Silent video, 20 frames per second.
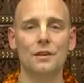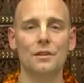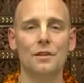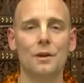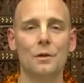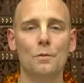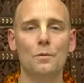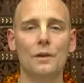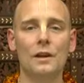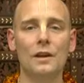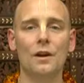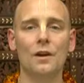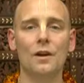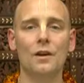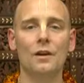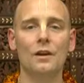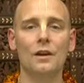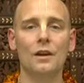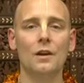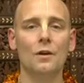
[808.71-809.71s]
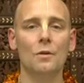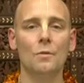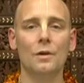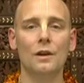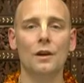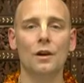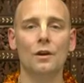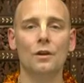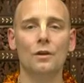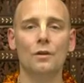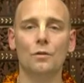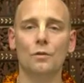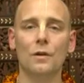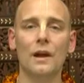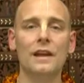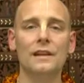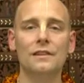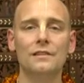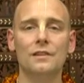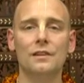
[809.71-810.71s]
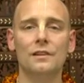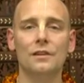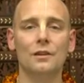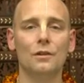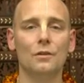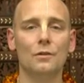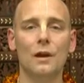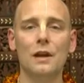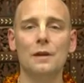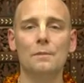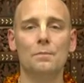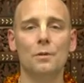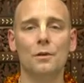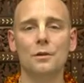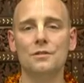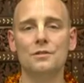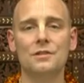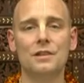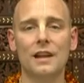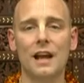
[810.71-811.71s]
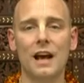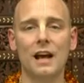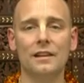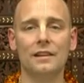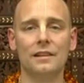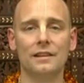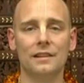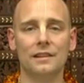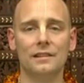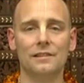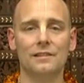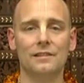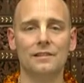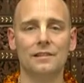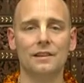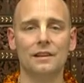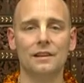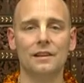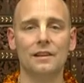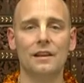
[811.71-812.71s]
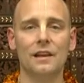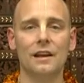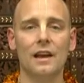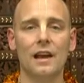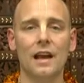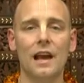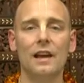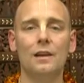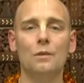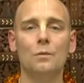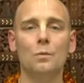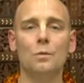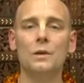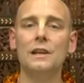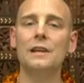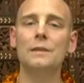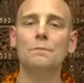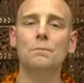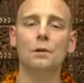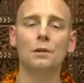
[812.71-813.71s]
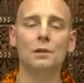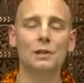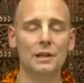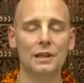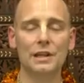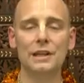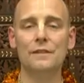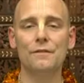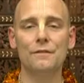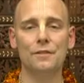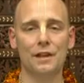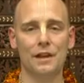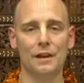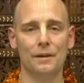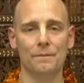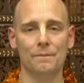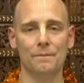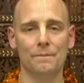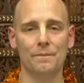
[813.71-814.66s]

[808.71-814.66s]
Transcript: that we are, we are great, great personalities. And we believe them.